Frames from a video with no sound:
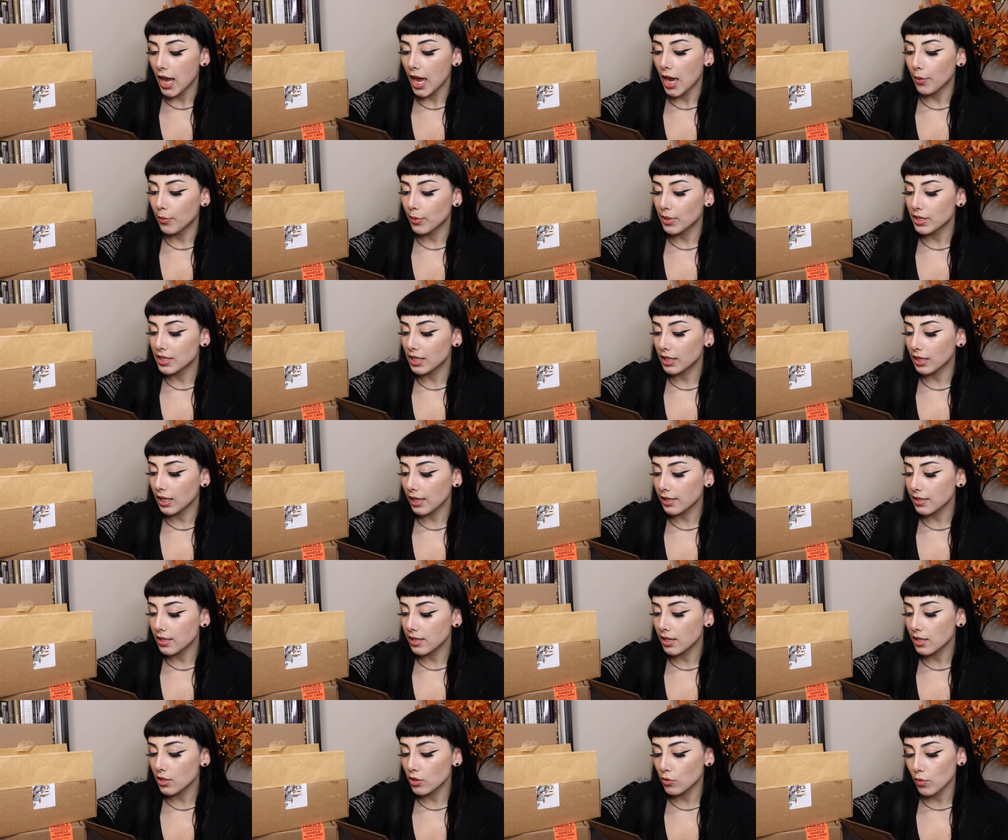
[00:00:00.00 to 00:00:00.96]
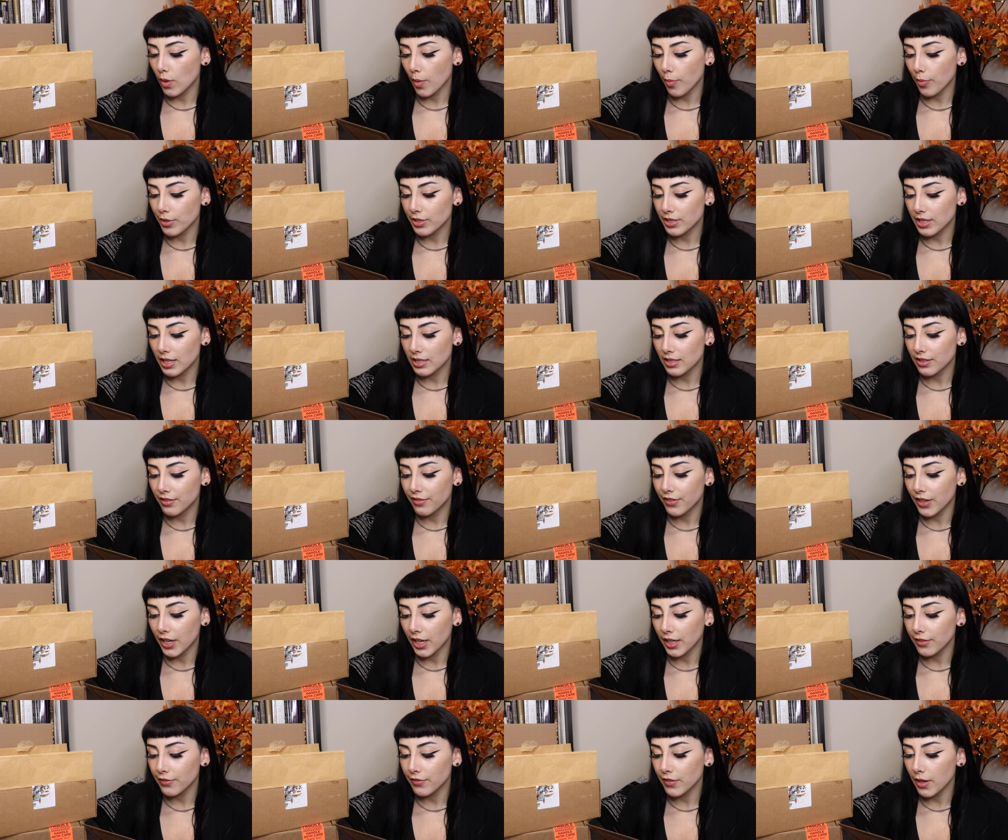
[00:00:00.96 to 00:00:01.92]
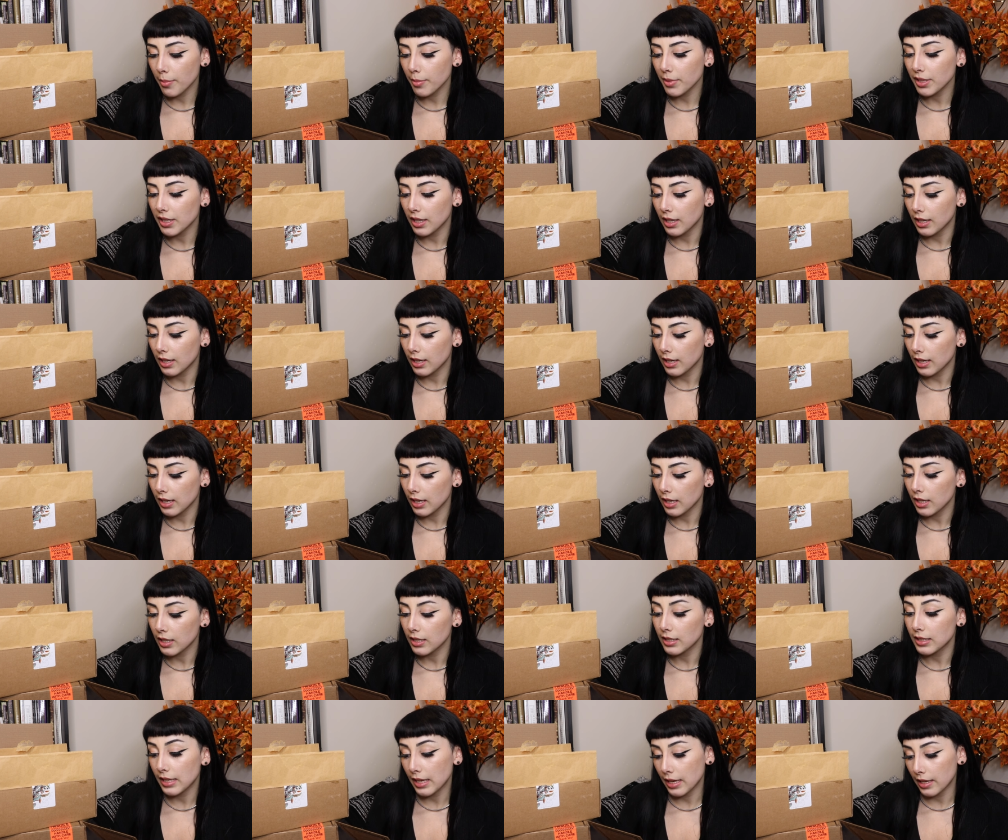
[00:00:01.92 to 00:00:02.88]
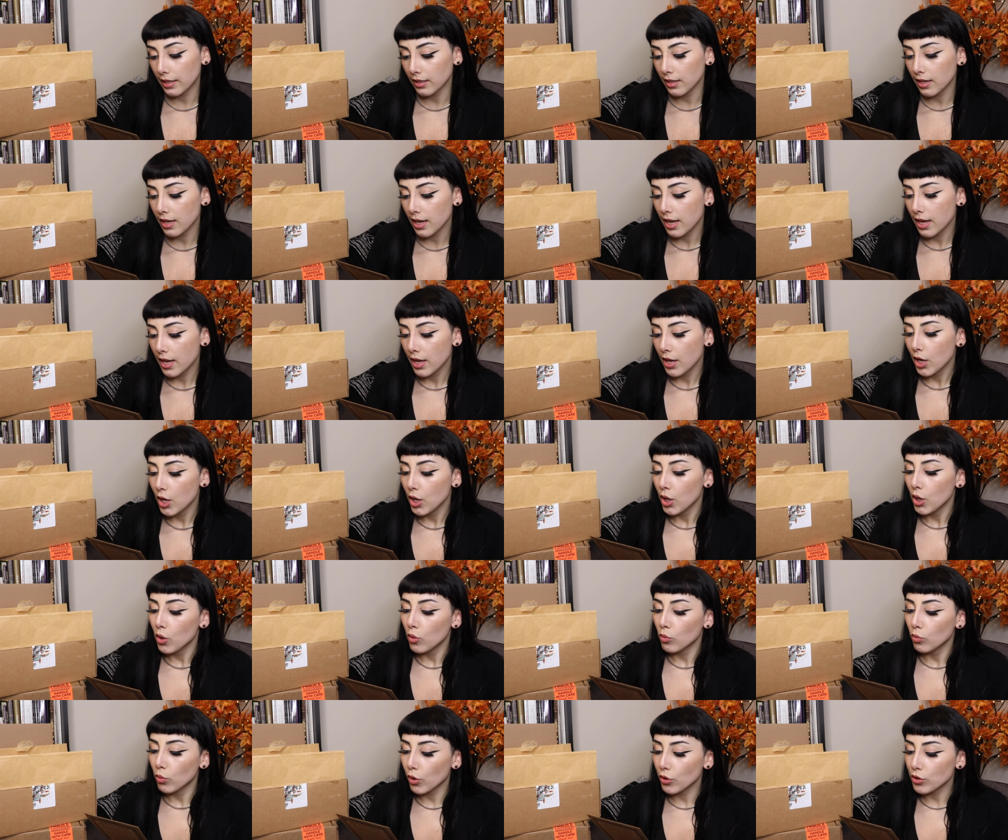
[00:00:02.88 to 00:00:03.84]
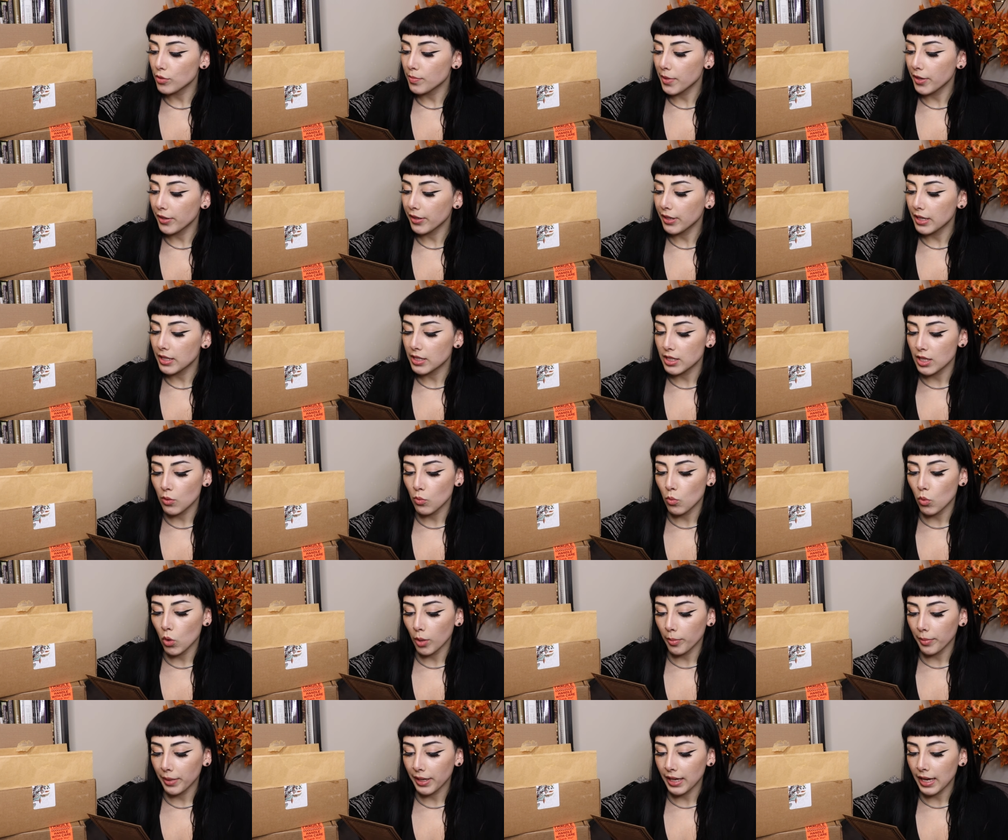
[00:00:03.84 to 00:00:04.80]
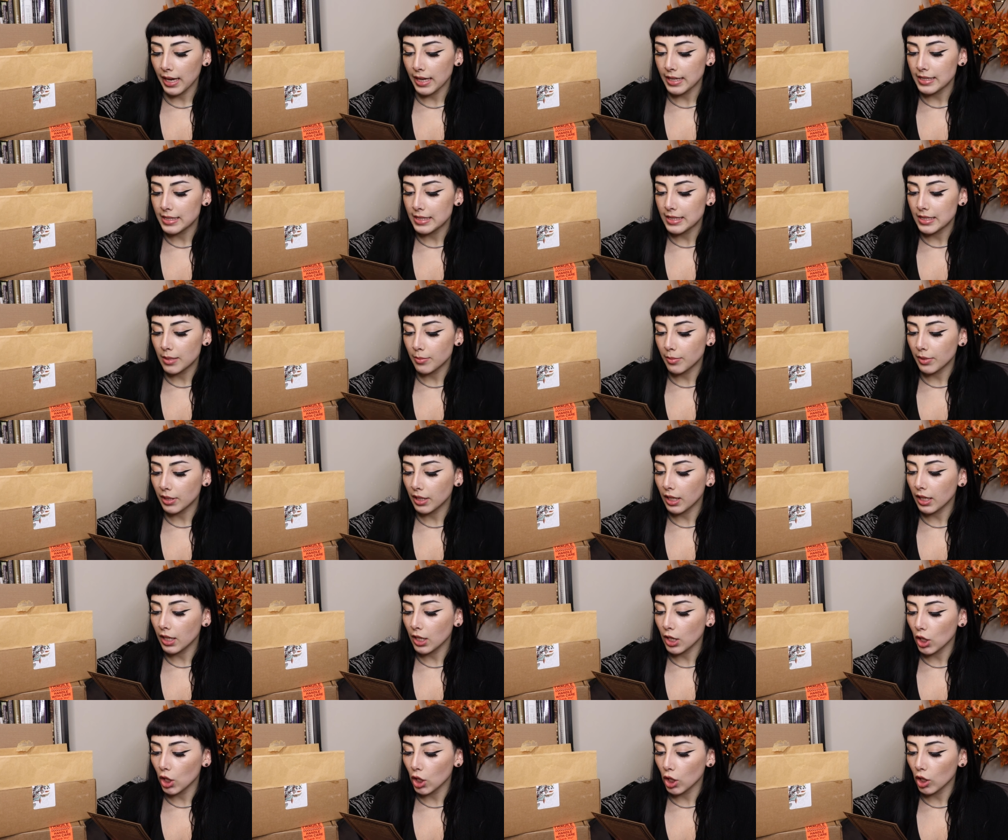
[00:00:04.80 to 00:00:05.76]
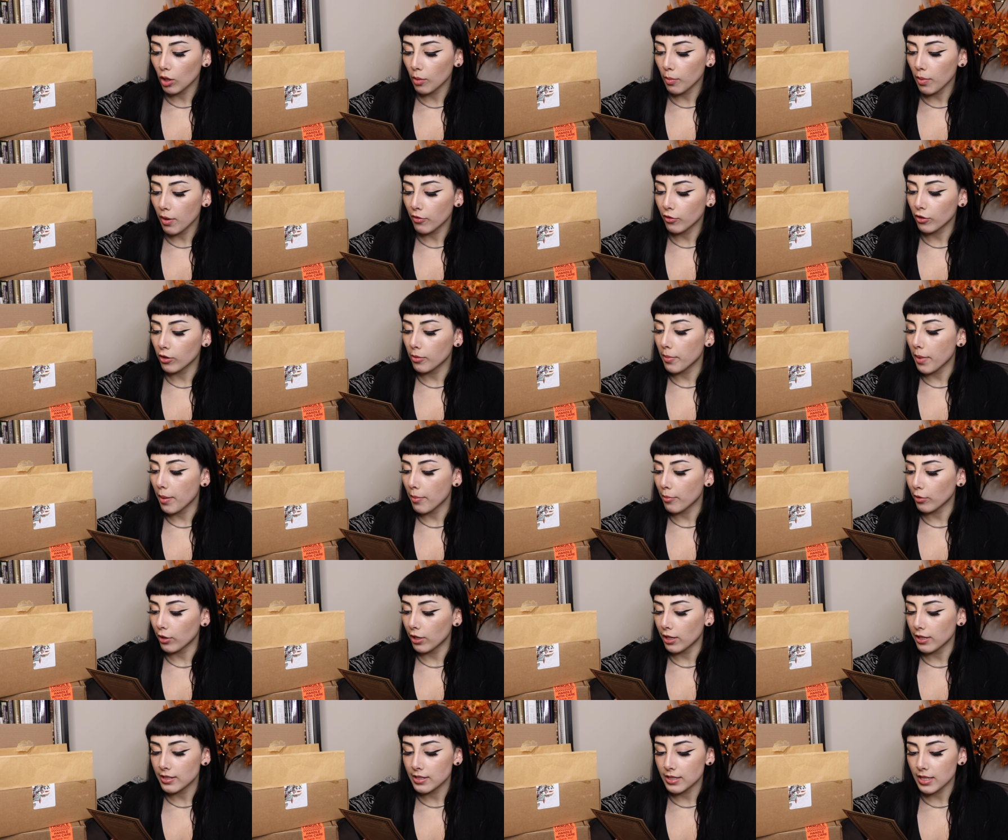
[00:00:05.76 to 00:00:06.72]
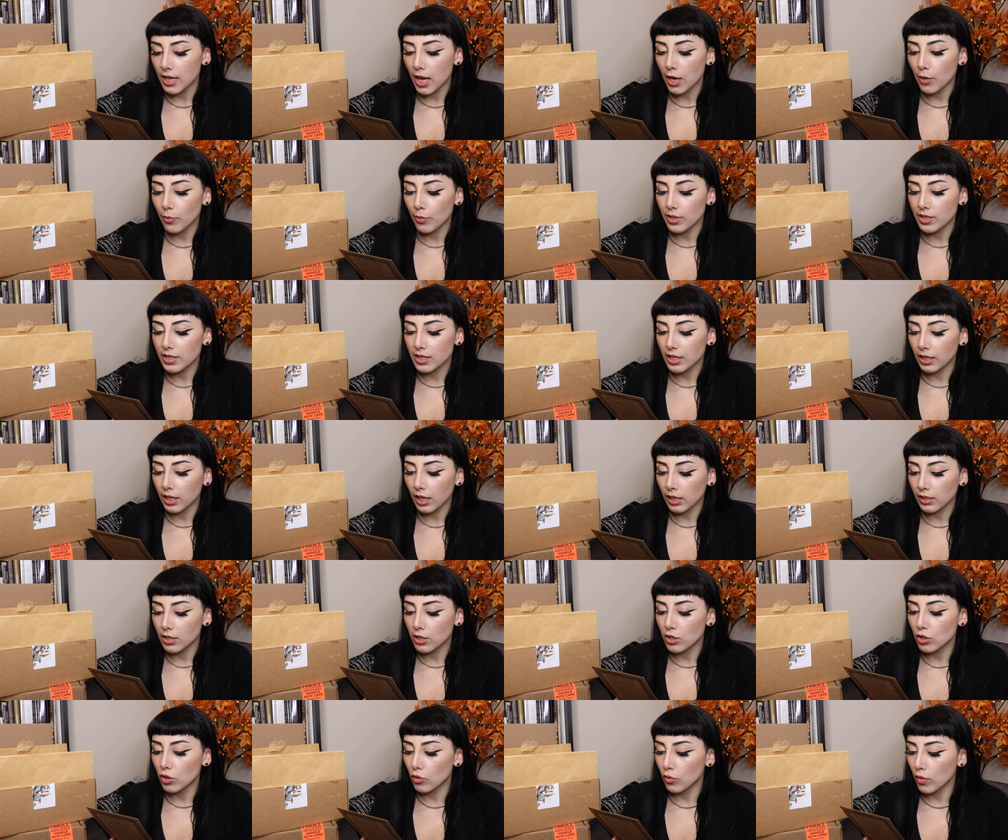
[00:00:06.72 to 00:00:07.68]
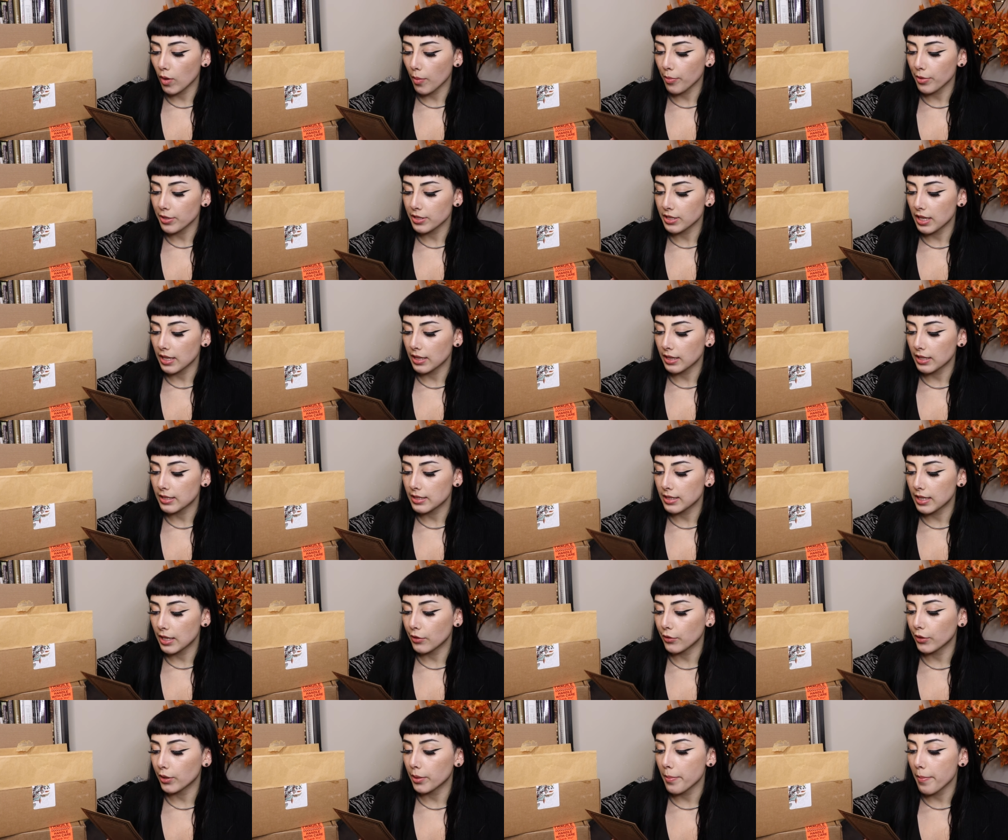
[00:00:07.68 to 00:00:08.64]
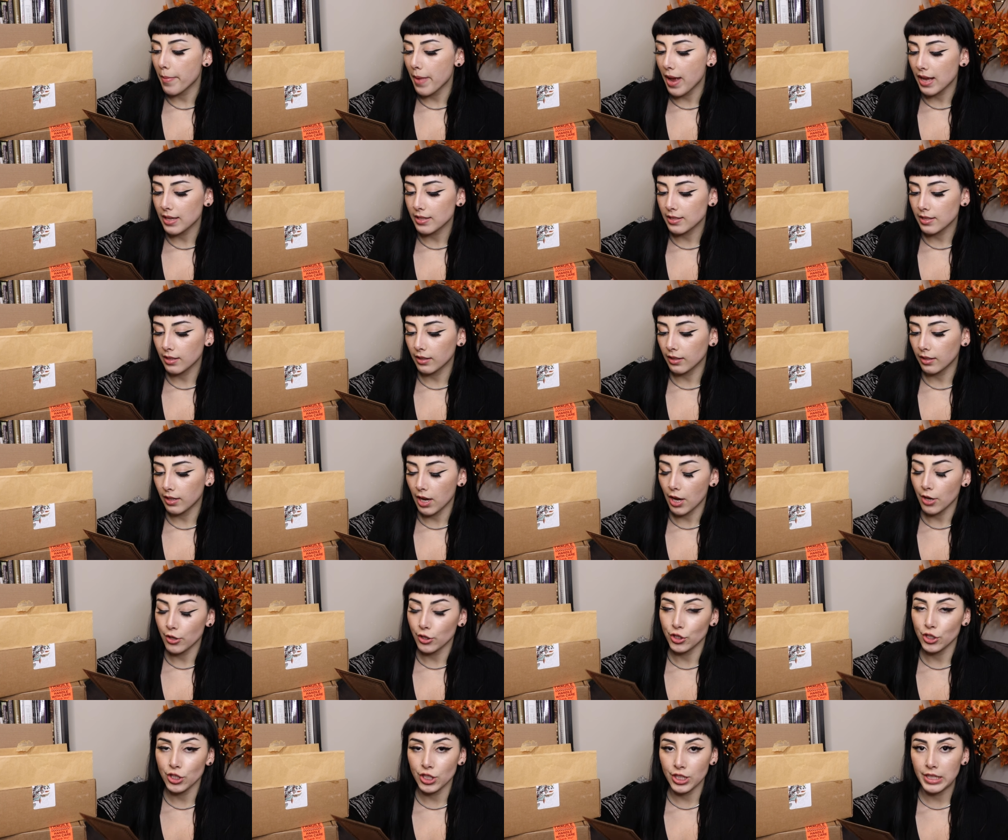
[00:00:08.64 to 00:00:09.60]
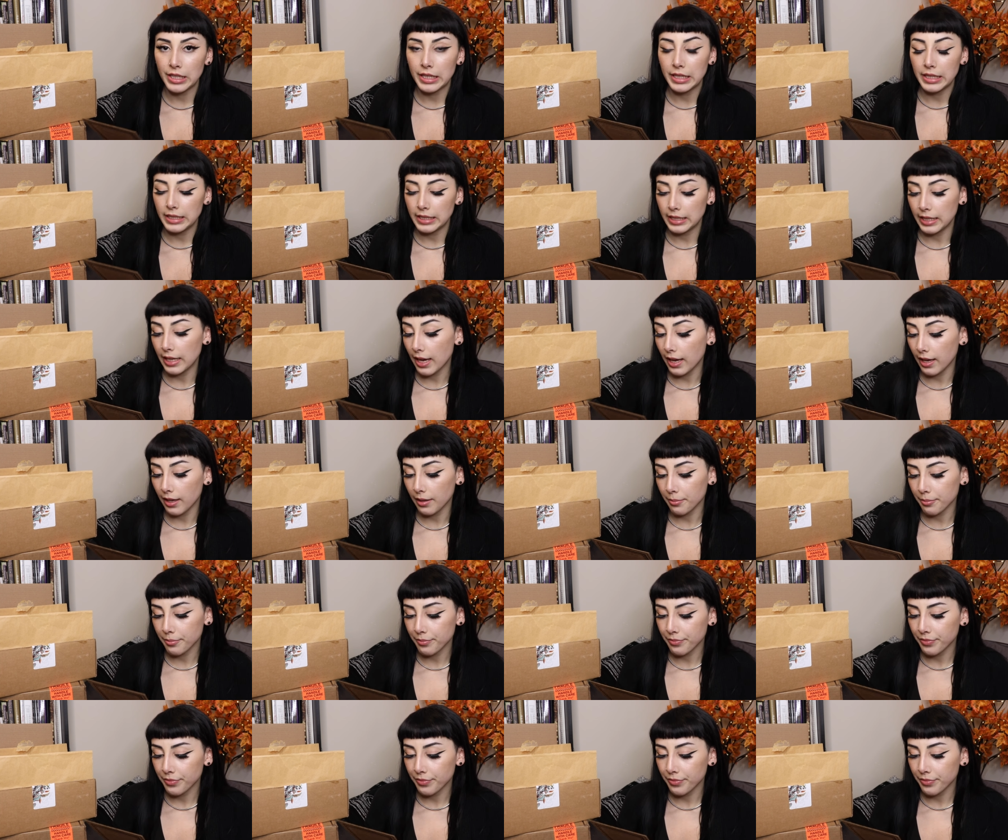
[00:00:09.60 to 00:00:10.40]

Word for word: and we selected it to represent divine femininity, yin. Rosemary is a warming and stimulating herb of remembrance and was selected to represent the sacred masculine energy, yang.